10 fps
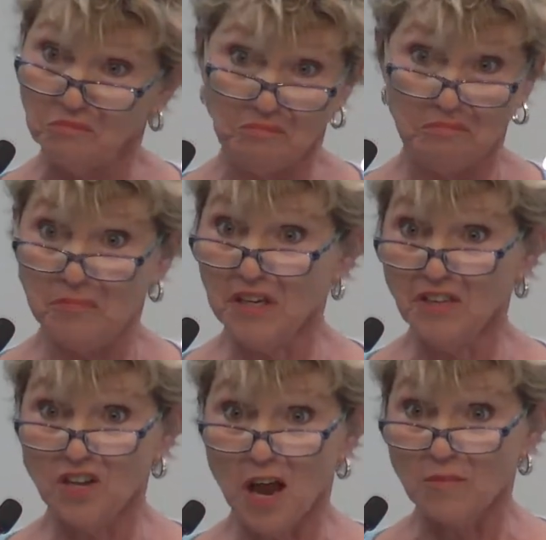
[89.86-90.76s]
many
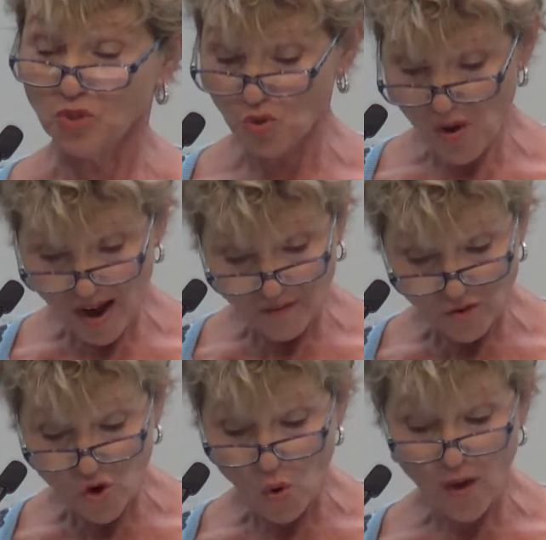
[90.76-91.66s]
times you have
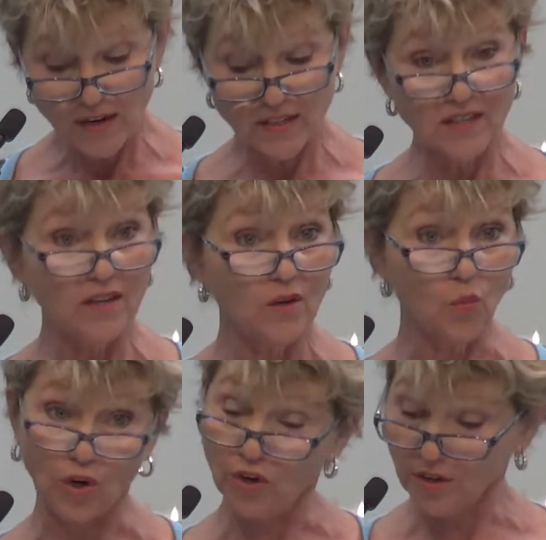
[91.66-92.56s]
no idea
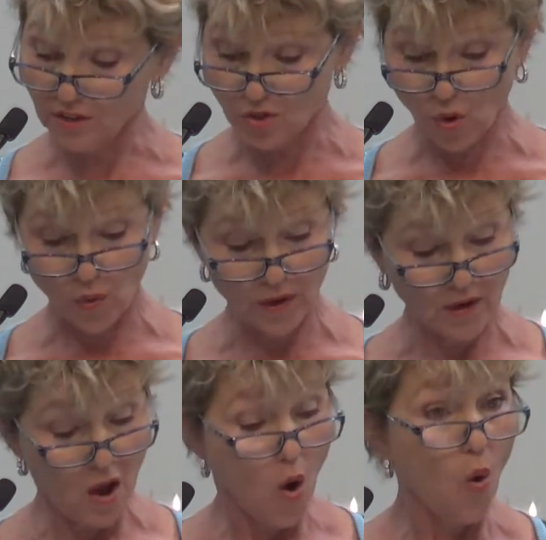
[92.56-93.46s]
where it is going
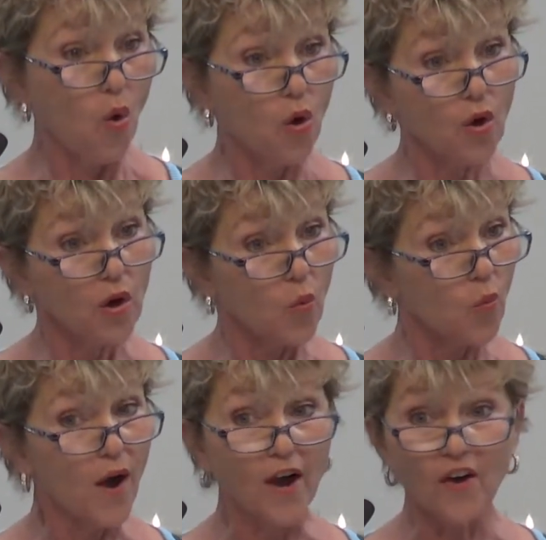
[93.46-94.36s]
or
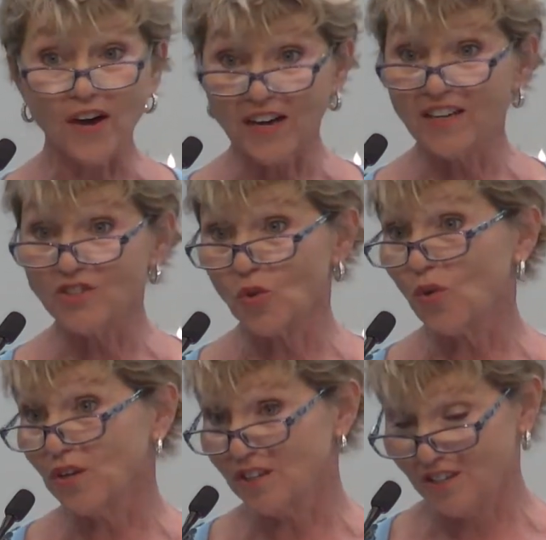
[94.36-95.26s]
where it is
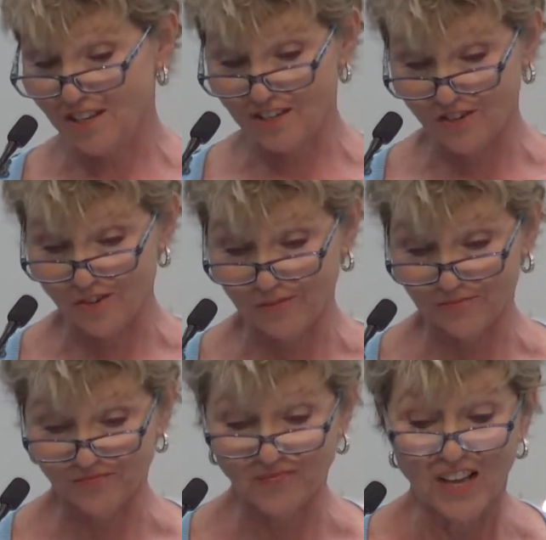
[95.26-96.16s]
going to take you.
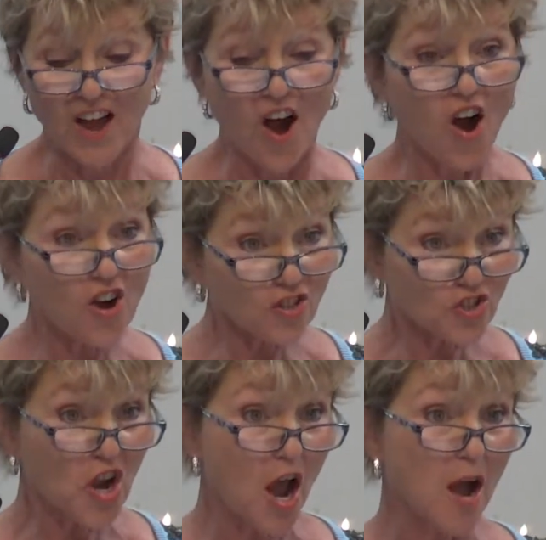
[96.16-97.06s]
Our
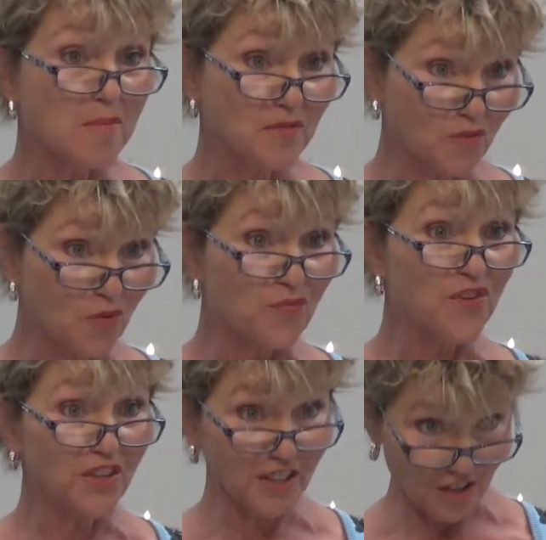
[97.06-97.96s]
job in
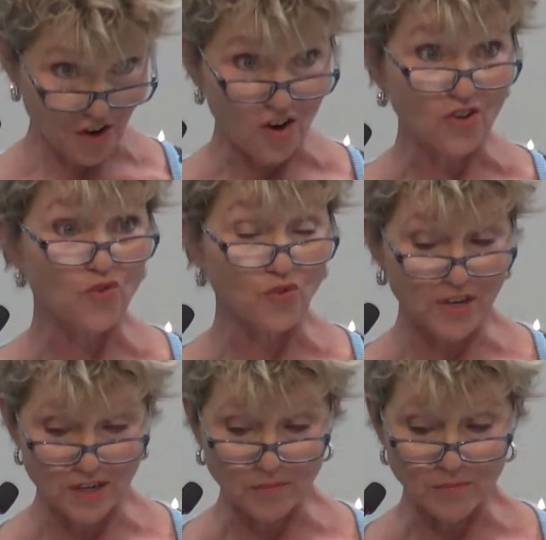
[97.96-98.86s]
fulfilling our
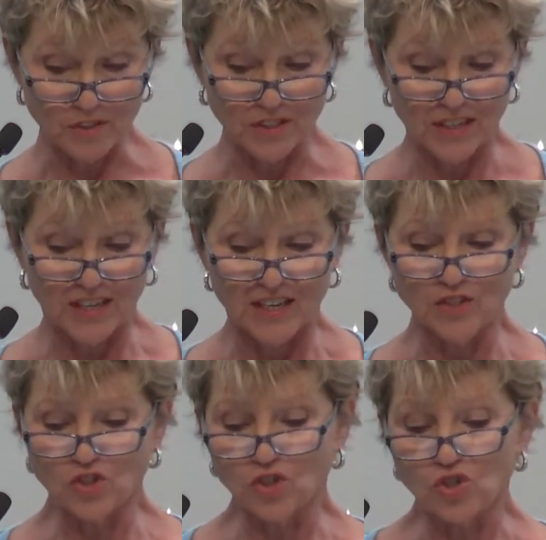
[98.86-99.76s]
dreams
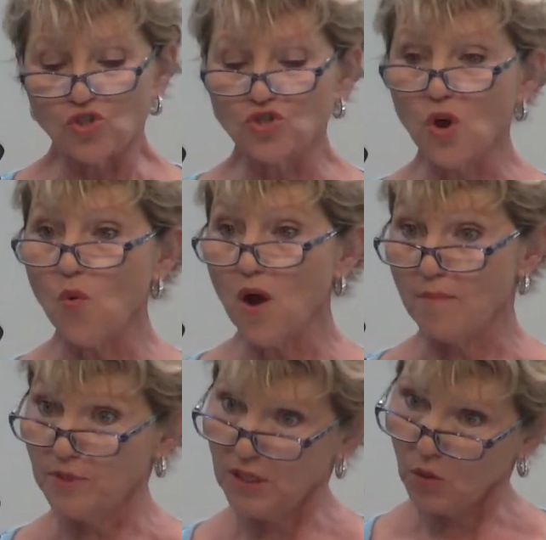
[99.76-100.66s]
is to show
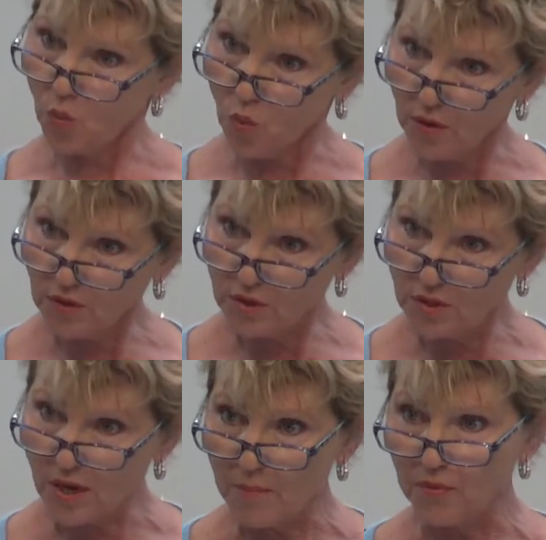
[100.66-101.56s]
up, take one
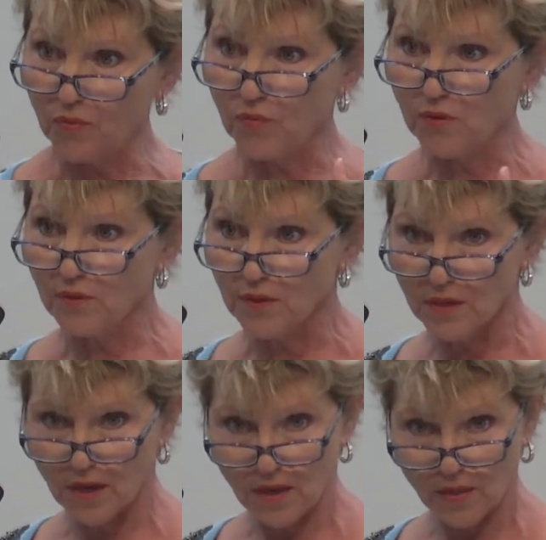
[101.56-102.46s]
step in front of the
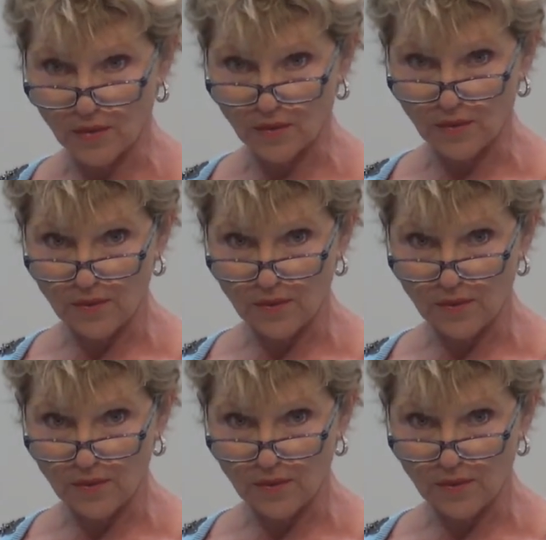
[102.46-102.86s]
other,